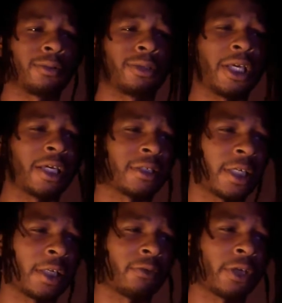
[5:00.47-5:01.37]
they
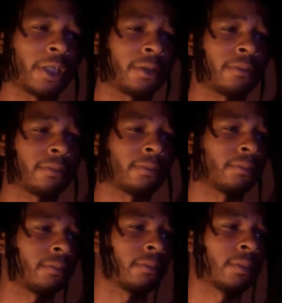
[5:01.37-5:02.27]
accelerate
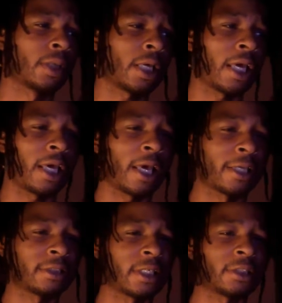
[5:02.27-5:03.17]

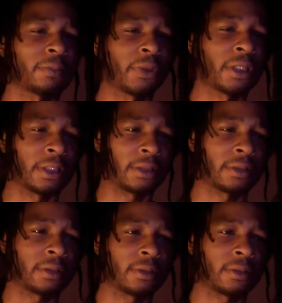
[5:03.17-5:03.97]
at such speeds.